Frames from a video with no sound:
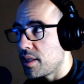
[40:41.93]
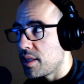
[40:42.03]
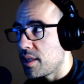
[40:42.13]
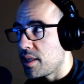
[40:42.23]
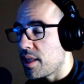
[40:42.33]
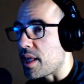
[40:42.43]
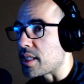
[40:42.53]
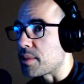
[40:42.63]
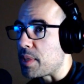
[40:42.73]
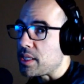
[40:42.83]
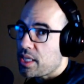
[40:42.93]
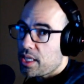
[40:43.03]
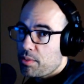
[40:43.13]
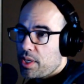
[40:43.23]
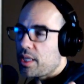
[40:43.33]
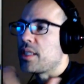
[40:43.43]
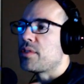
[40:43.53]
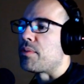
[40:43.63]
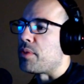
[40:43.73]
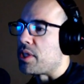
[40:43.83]
That's my takeaway, at least
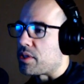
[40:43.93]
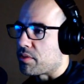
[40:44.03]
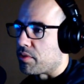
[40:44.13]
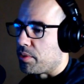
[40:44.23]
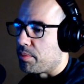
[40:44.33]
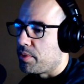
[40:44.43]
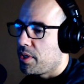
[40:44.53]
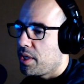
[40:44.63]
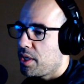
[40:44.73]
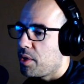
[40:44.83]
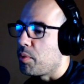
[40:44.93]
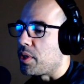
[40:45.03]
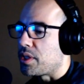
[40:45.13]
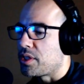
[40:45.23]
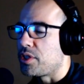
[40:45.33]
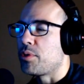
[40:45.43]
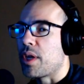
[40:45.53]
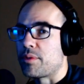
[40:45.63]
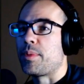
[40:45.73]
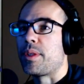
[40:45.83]
from this group, which you guys would be the
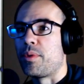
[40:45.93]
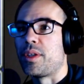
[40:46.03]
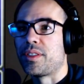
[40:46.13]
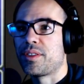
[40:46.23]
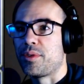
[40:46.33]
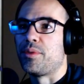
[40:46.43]
ones who